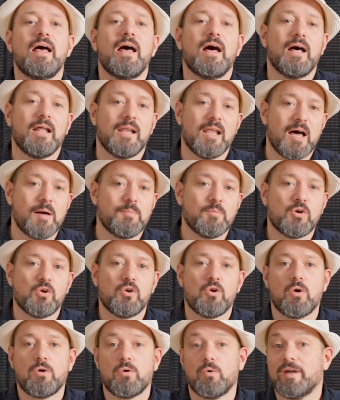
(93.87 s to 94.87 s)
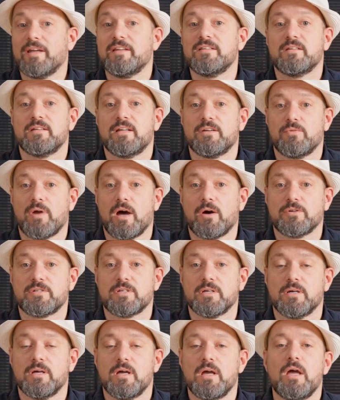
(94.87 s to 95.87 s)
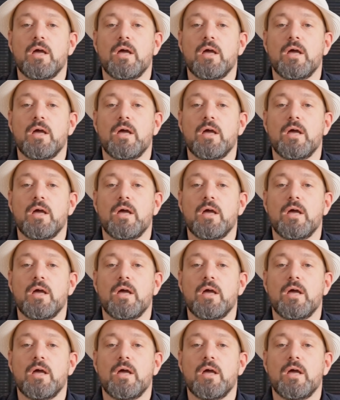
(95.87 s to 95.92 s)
alarm clock or internet router